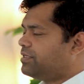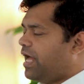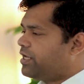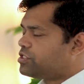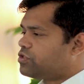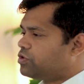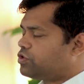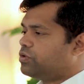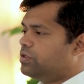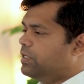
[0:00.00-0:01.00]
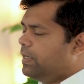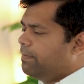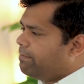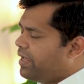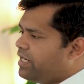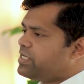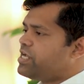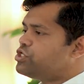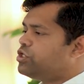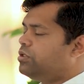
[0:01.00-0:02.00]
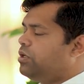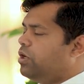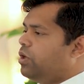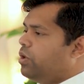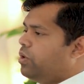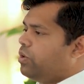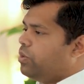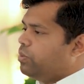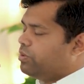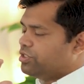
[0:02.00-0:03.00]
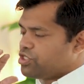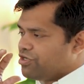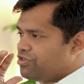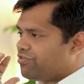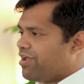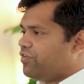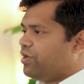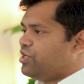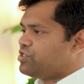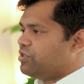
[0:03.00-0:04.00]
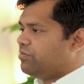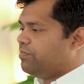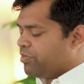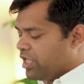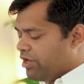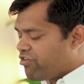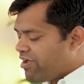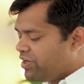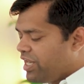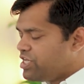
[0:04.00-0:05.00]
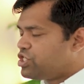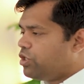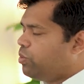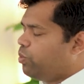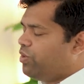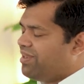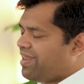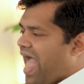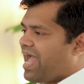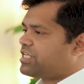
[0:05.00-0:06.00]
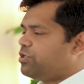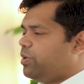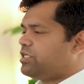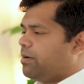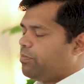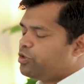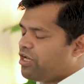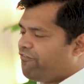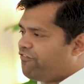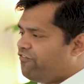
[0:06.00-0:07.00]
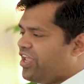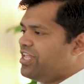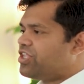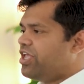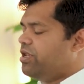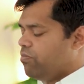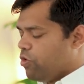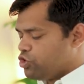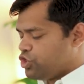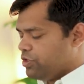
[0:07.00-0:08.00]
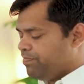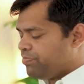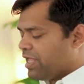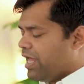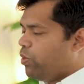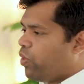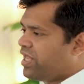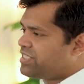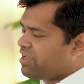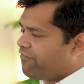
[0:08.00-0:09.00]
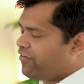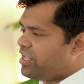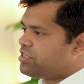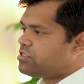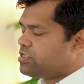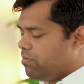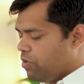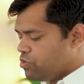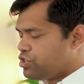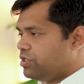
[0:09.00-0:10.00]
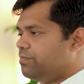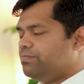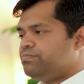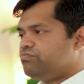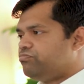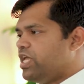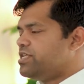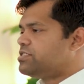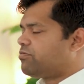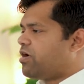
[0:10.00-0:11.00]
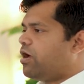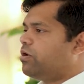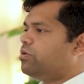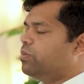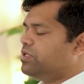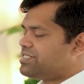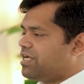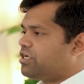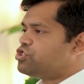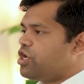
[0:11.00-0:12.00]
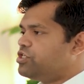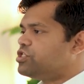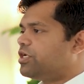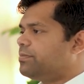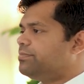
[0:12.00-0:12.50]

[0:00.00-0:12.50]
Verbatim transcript: That is so true. Meditation will turn to revelation. Revelation will activate our, put our faith in motion. And once our faith is in motion, things around will start changing.